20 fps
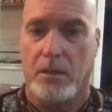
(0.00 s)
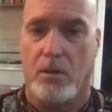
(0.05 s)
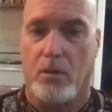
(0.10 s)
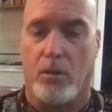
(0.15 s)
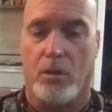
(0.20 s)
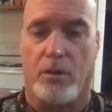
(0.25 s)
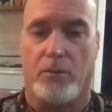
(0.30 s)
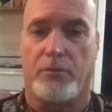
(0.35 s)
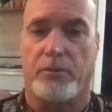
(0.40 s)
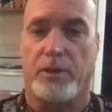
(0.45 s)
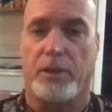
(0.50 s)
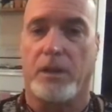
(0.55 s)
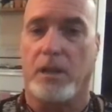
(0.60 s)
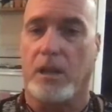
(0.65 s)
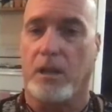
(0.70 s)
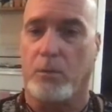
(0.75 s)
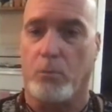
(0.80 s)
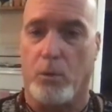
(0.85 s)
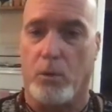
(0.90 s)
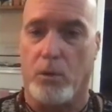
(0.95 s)
or to feel
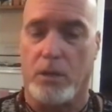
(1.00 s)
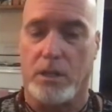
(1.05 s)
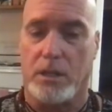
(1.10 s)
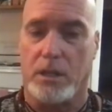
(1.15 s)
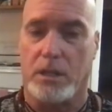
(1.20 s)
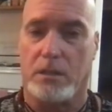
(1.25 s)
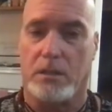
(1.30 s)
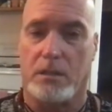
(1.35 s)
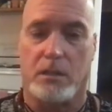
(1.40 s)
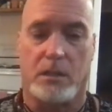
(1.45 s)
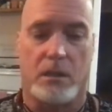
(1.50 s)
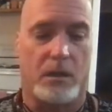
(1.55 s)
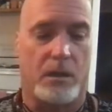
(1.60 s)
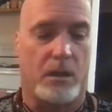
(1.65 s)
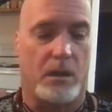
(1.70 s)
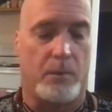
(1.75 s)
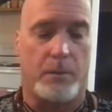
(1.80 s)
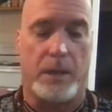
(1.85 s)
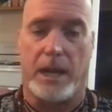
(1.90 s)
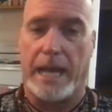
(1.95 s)
unworthy
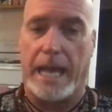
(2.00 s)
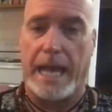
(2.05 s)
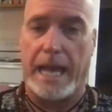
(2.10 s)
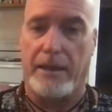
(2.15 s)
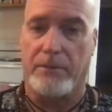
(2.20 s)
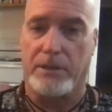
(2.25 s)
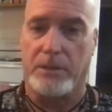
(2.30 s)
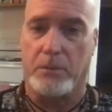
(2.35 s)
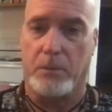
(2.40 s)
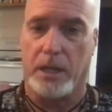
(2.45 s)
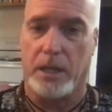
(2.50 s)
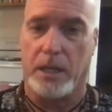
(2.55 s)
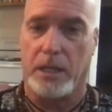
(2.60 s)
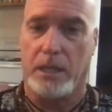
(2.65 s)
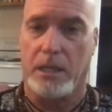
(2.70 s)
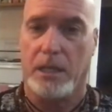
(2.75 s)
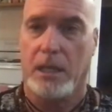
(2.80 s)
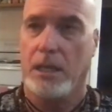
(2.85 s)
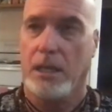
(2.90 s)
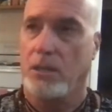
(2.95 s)
about having money,
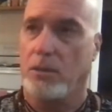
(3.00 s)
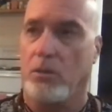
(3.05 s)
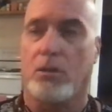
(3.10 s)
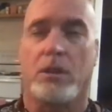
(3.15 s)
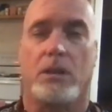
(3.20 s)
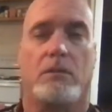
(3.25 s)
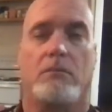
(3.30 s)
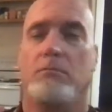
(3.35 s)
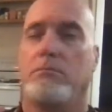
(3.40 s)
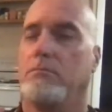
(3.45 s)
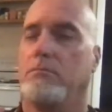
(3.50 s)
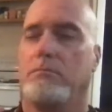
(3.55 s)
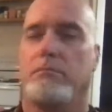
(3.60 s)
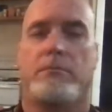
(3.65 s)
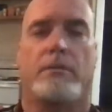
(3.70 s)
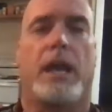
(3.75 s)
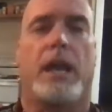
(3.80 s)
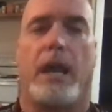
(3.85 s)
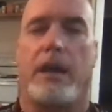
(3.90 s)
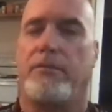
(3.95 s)
you
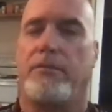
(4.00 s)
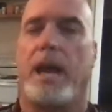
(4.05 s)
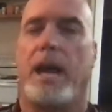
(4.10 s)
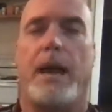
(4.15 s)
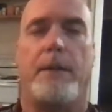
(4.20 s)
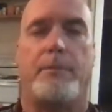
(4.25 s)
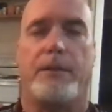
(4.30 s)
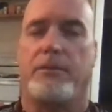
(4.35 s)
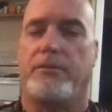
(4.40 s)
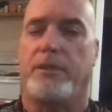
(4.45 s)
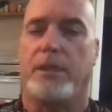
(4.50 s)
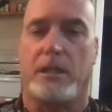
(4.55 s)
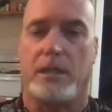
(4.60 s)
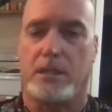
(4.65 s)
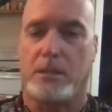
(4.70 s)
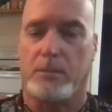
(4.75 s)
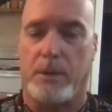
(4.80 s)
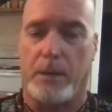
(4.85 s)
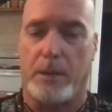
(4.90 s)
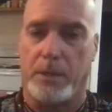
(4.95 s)
can have happy
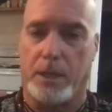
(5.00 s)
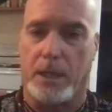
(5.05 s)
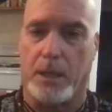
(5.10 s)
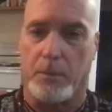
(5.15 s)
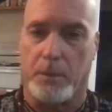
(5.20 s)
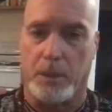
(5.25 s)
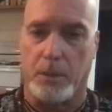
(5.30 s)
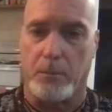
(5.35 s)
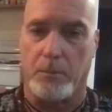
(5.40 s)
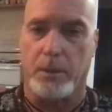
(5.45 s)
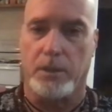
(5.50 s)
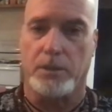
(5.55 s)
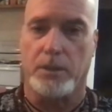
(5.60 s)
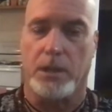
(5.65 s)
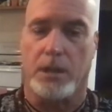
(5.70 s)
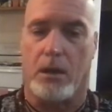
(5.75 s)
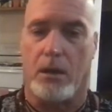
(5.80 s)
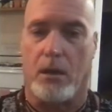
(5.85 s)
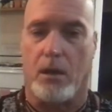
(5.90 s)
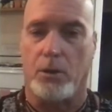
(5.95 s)
feelings about becoming a
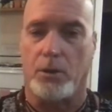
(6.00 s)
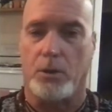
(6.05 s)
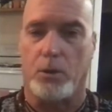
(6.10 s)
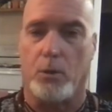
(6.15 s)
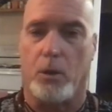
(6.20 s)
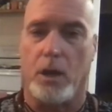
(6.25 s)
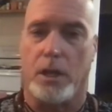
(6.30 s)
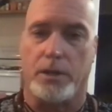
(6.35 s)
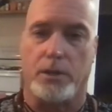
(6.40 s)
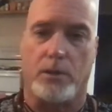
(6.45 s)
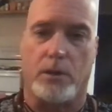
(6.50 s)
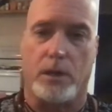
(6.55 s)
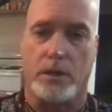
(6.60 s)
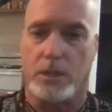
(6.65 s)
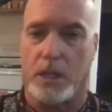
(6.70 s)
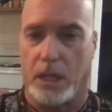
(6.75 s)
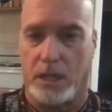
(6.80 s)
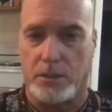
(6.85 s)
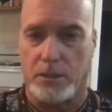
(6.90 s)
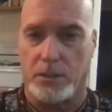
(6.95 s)
millionaire all you want. Your
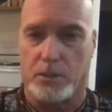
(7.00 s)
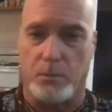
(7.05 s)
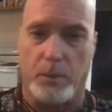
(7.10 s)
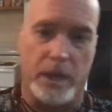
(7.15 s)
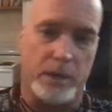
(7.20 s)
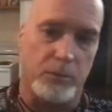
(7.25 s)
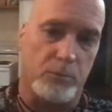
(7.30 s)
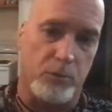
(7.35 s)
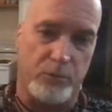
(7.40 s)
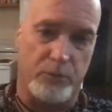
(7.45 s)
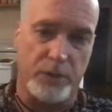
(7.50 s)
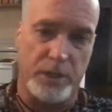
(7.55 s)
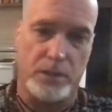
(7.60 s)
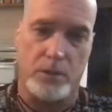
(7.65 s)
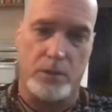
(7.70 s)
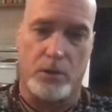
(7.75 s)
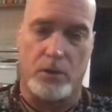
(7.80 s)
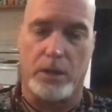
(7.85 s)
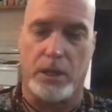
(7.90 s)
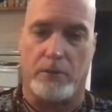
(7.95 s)
unconscious mind will
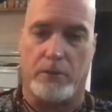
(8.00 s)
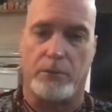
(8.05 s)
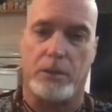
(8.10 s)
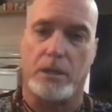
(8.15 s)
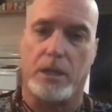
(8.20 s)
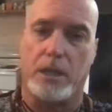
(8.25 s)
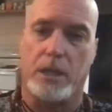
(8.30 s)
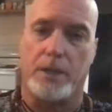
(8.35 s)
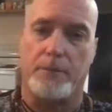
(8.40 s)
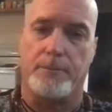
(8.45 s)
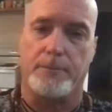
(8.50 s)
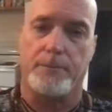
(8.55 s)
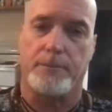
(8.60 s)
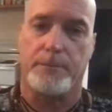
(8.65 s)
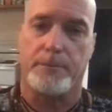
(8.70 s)
veto it every time.